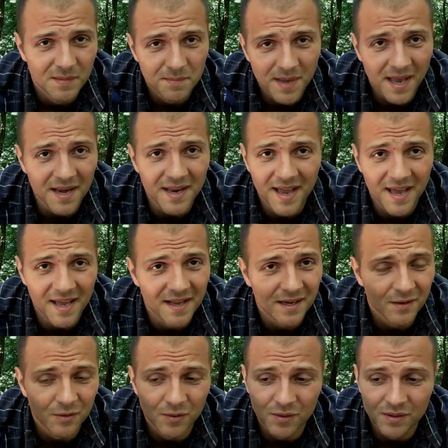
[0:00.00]

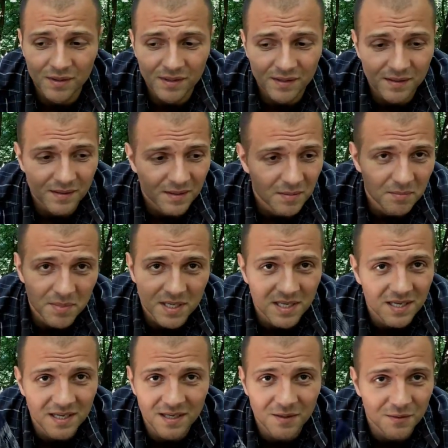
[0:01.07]
bandana or a
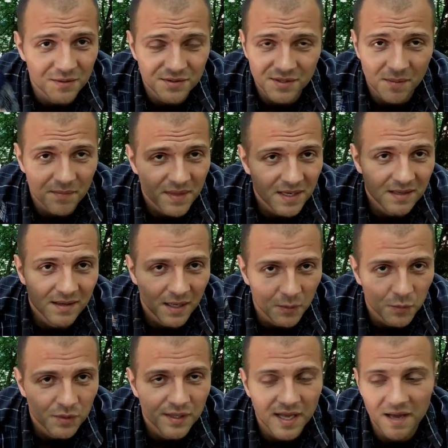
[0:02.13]
beanie or something, I
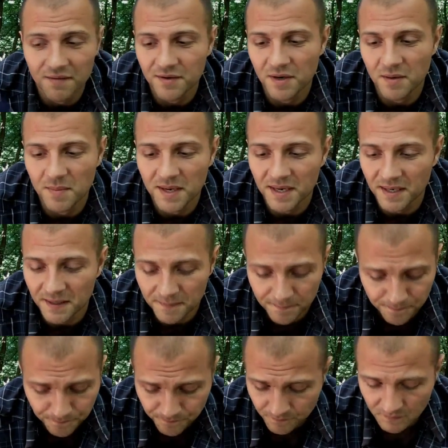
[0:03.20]
will have it on my head.
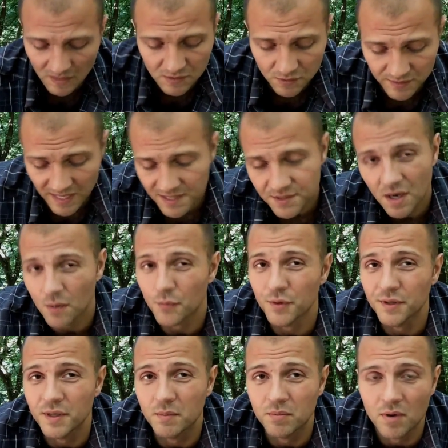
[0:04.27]
So that's not
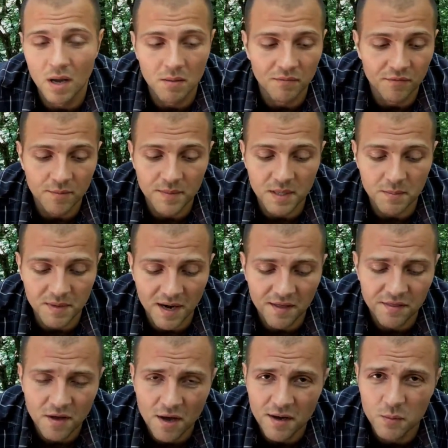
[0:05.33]
really a problem for me, but I
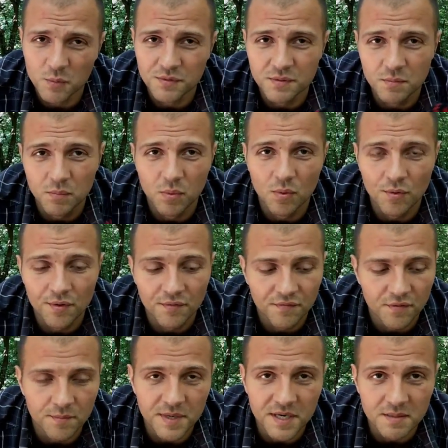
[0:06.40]
thought it was
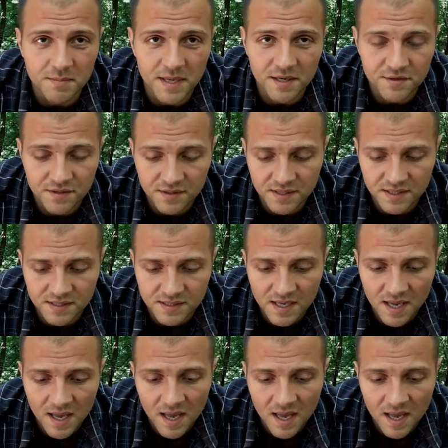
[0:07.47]
important for me to mention this